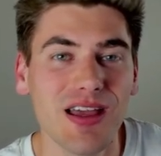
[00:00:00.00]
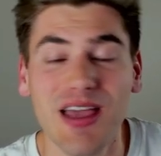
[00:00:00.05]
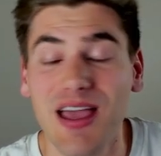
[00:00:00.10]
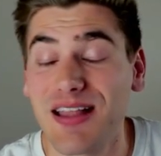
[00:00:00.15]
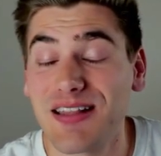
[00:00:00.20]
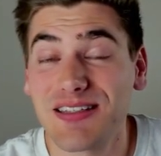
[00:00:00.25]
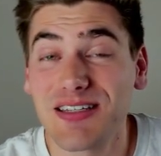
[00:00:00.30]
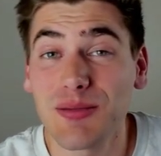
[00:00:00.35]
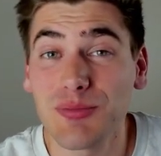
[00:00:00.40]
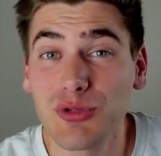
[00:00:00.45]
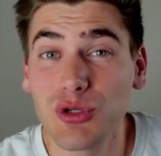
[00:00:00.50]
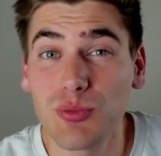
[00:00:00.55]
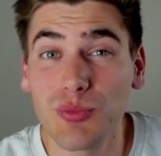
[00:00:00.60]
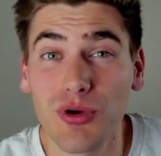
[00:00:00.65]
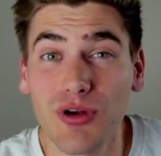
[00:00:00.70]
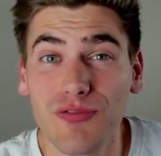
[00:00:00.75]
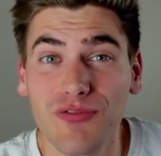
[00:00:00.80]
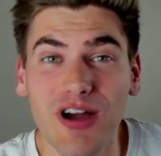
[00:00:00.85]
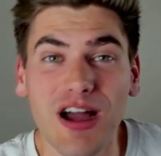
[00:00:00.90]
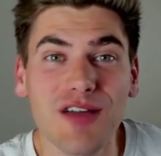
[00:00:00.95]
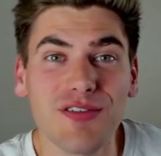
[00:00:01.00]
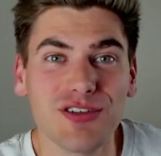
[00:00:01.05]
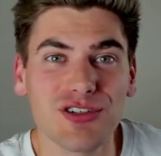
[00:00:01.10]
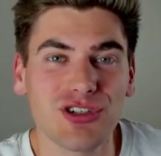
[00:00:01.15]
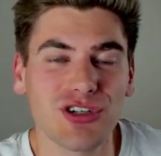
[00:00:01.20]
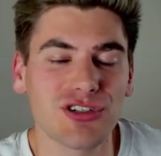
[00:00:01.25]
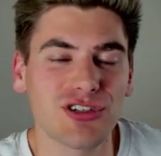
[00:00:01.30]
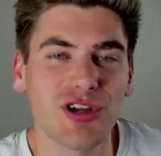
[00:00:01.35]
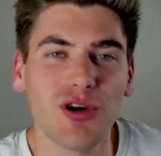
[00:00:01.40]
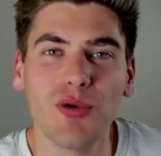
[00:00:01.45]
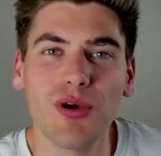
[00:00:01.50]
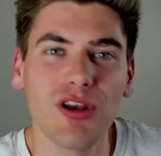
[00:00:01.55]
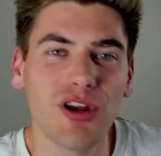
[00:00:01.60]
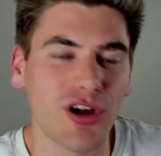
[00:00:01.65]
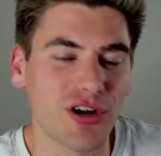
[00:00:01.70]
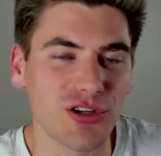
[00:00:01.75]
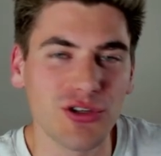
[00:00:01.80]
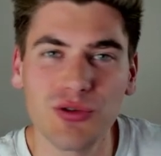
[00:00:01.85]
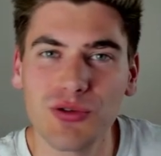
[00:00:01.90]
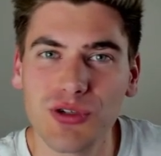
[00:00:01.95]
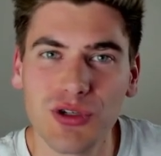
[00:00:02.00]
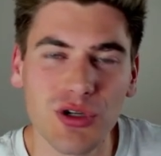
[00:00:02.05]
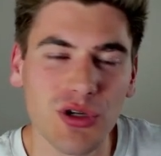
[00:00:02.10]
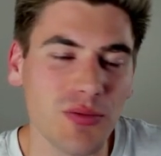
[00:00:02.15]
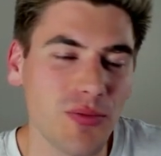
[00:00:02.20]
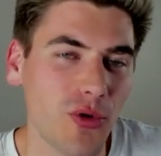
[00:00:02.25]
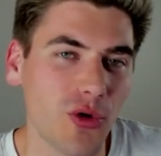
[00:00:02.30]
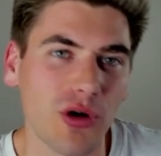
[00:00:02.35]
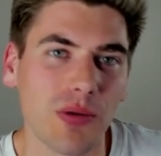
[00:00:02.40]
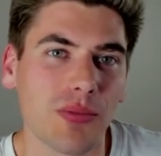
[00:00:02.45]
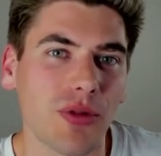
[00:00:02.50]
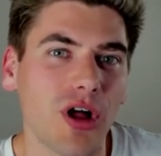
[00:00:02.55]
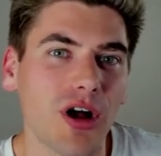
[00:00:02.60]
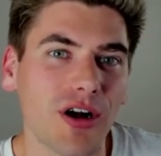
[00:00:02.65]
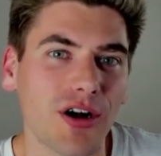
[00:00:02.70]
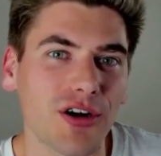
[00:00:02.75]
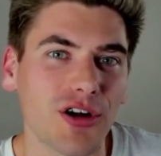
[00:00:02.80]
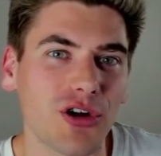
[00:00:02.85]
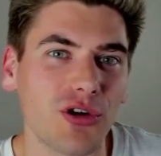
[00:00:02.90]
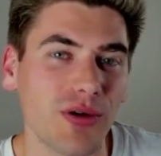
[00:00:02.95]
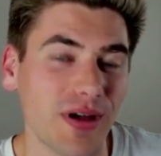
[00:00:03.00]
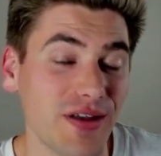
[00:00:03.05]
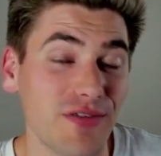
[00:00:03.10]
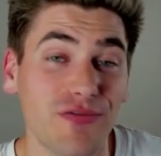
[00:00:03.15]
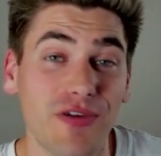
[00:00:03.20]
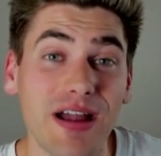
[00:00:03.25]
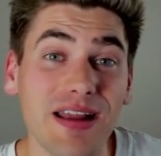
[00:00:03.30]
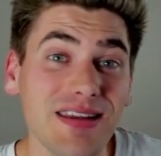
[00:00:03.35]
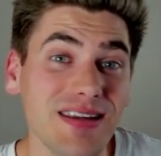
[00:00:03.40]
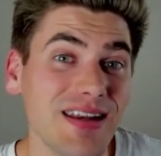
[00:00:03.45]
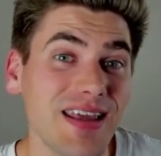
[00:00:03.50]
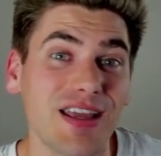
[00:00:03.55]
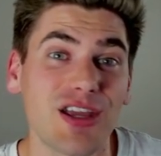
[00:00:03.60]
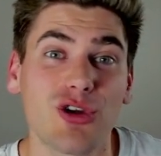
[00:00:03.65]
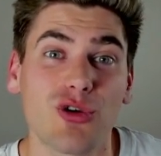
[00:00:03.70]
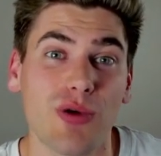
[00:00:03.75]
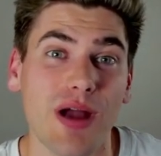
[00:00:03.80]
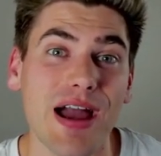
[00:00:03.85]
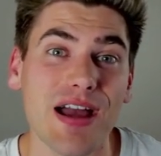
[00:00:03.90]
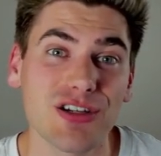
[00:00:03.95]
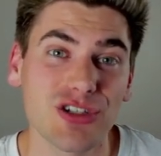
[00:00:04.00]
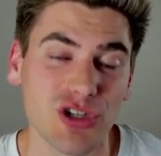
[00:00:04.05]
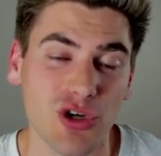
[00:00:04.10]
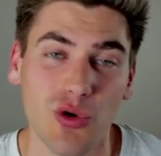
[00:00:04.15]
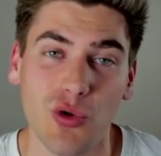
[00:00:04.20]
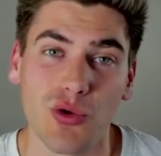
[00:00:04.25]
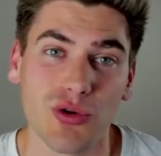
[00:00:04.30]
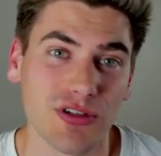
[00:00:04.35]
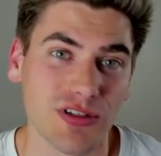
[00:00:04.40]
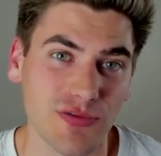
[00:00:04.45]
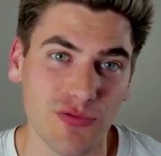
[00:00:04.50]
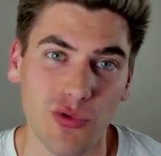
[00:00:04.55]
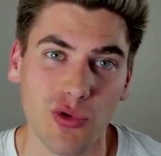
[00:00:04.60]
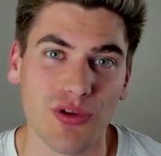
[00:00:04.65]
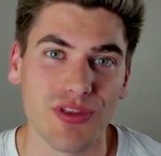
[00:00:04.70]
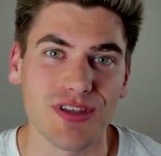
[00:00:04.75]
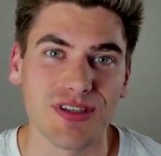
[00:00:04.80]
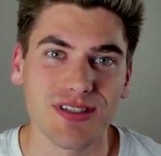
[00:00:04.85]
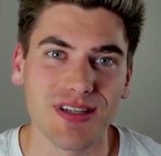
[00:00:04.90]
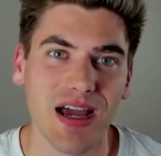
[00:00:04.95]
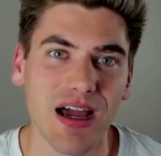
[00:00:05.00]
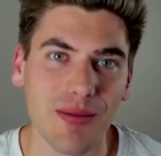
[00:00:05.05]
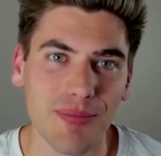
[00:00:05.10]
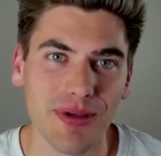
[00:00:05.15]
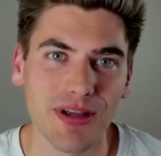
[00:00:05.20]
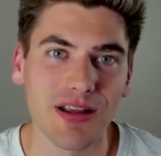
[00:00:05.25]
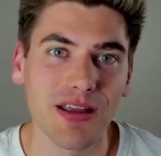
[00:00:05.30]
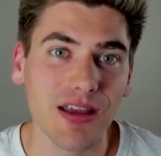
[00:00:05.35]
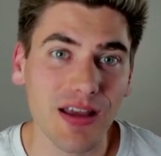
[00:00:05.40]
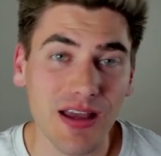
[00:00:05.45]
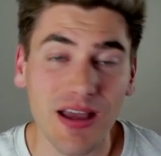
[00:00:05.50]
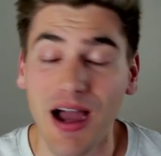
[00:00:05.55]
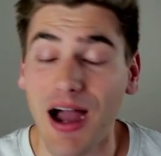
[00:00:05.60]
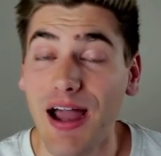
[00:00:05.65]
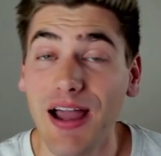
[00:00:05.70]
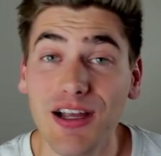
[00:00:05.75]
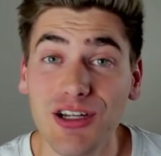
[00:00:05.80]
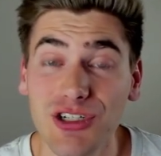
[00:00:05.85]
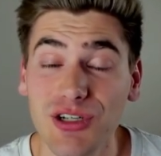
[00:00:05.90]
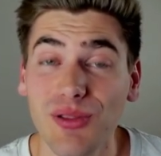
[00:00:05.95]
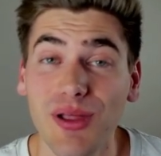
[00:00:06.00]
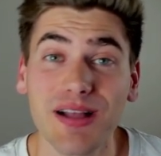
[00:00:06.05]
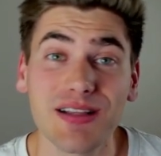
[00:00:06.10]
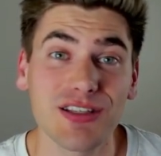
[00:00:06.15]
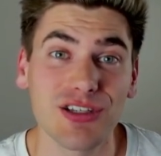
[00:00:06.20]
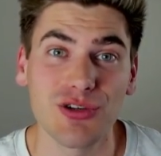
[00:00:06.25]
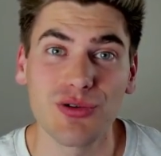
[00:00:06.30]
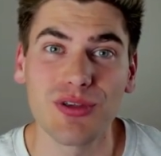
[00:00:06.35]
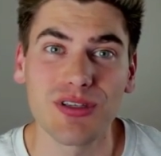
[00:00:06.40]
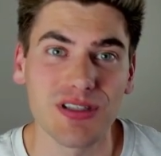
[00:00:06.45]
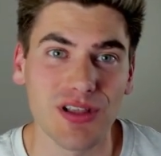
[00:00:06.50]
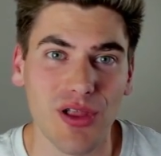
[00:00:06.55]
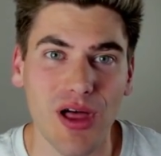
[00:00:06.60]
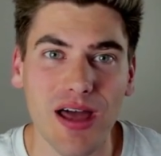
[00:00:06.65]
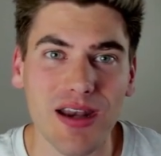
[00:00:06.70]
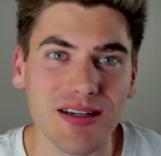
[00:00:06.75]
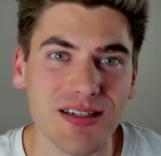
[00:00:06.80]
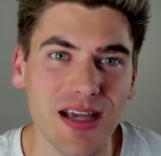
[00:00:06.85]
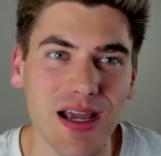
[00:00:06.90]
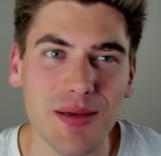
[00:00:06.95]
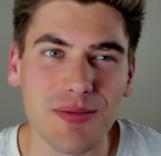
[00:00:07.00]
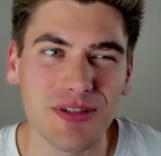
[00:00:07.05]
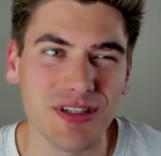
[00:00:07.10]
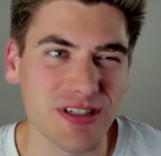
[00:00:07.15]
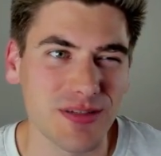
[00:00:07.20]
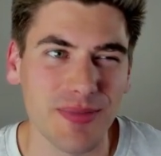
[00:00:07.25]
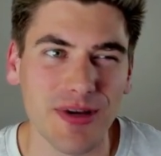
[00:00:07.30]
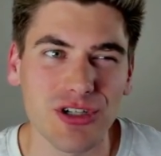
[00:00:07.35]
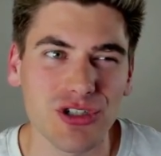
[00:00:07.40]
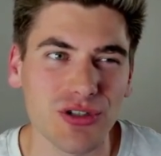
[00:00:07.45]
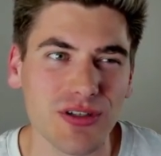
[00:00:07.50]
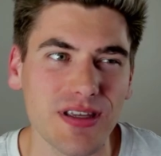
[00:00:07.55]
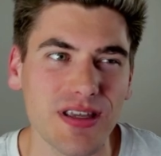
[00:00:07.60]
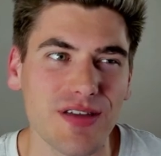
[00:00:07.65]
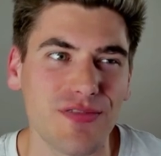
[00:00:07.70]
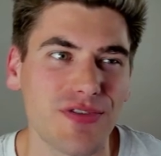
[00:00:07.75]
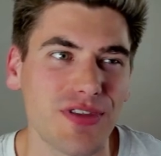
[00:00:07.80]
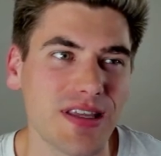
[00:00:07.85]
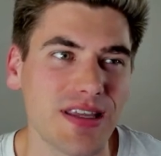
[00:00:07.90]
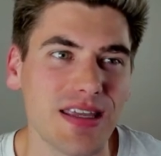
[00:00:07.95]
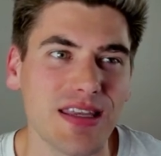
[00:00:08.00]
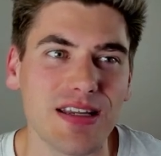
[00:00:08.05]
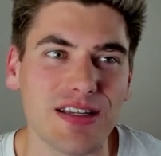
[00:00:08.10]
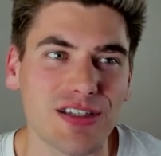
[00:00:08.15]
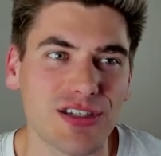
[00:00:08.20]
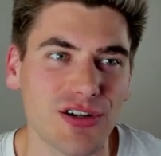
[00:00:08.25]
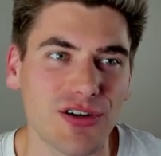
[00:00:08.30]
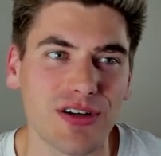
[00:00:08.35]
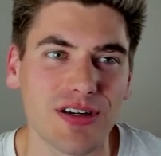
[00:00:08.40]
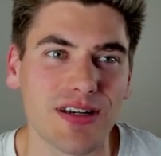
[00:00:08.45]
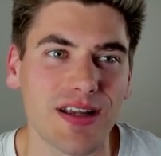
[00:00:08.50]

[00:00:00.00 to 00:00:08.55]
And step 2.5 is just going on YouTube or a blog article and finding a crash course for this topic. I actually like to do this a lot of times, especially if the getting started